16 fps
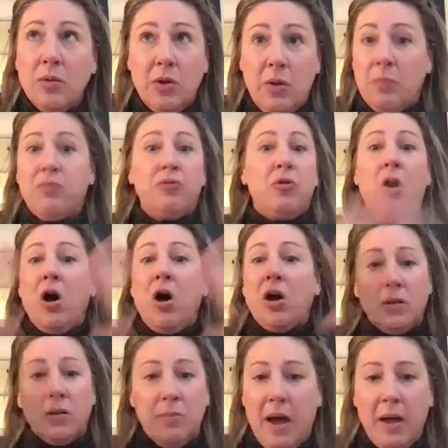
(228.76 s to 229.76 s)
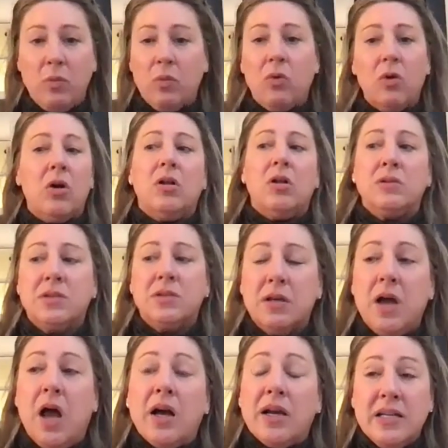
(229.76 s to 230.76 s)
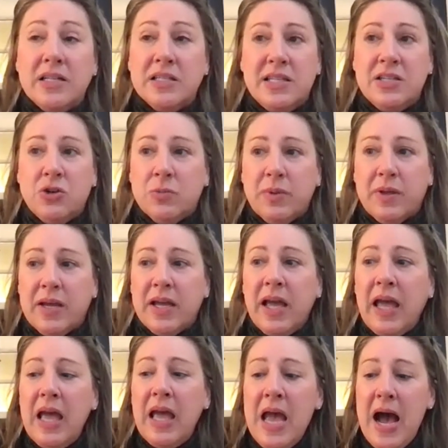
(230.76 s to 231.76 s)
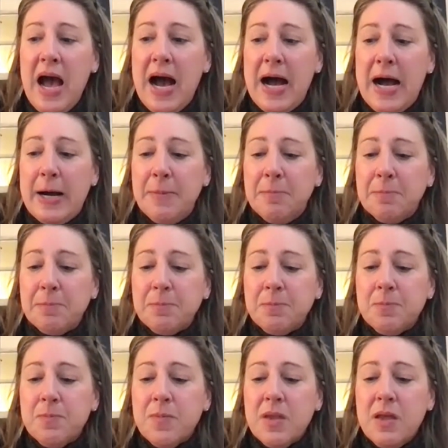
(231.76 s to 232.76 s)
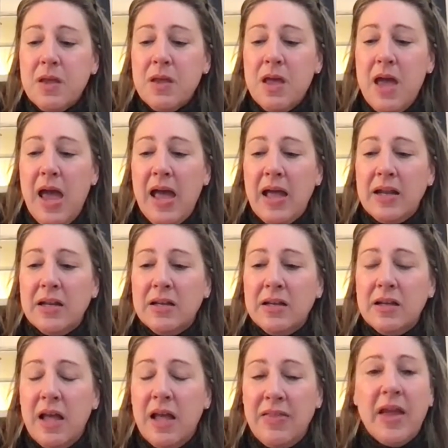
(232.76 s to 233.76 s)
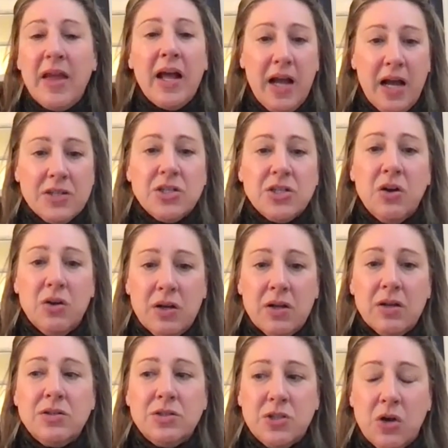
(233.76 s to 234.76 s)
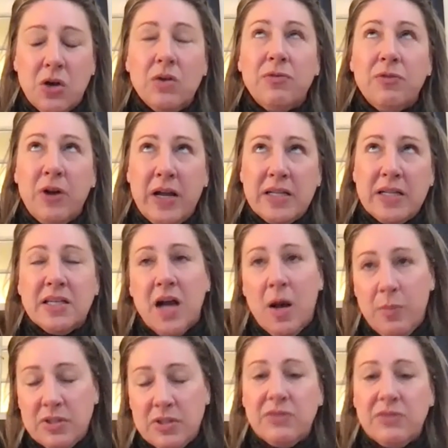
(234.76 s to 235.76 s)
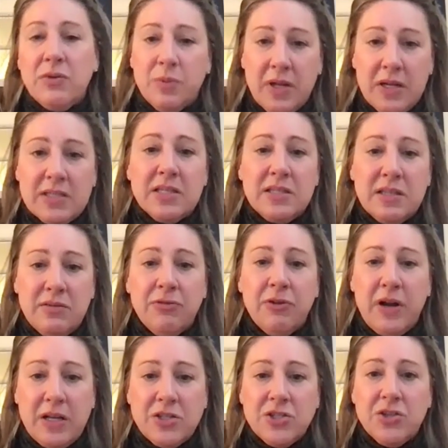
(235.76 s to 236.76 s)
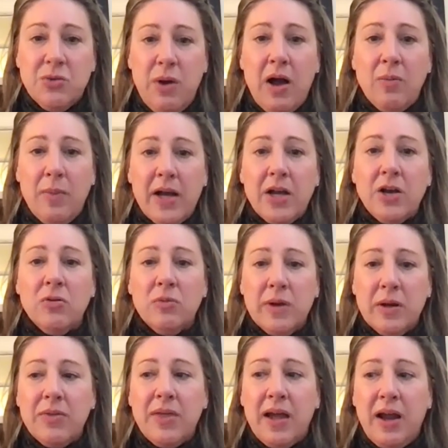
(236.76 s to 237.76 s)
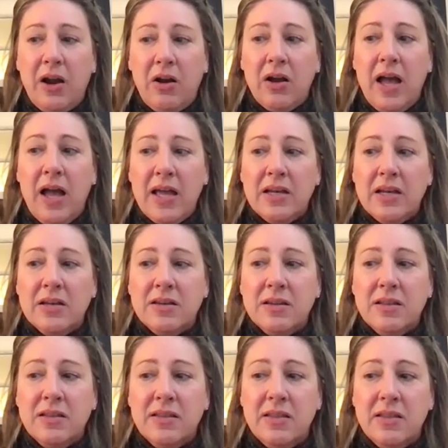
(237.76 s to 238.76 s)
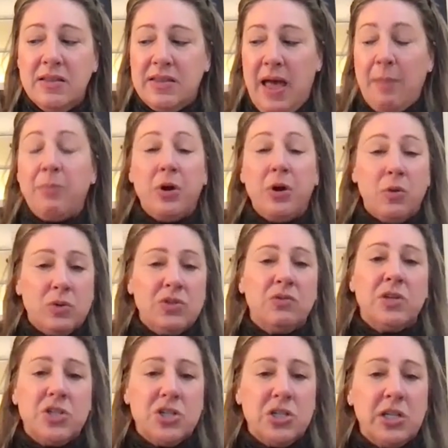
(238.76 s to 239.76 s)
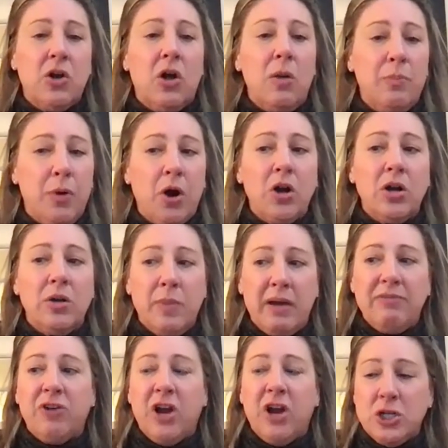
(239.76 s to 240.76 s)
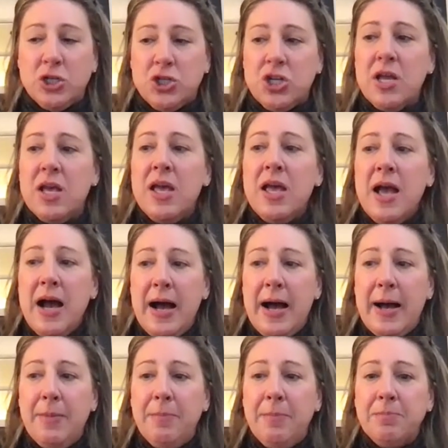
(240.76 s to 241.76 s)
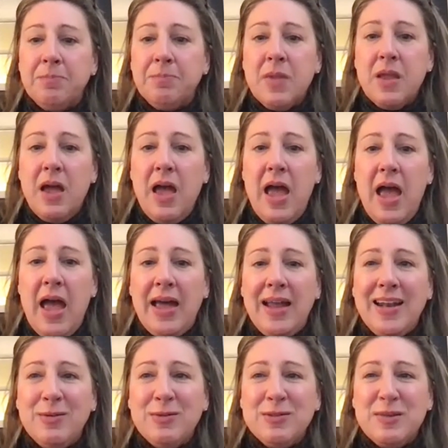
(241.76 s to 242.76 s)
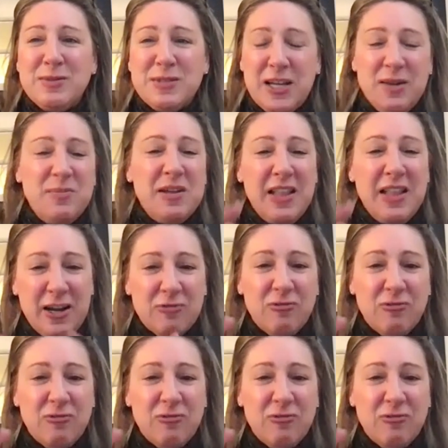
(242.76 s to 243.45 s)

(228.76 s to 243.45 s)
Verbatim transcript: broadened my world considerably. And then I got to go to France, a couple different places in France throughout my career there. And that book was originally called Pardon My French. And it was going to be like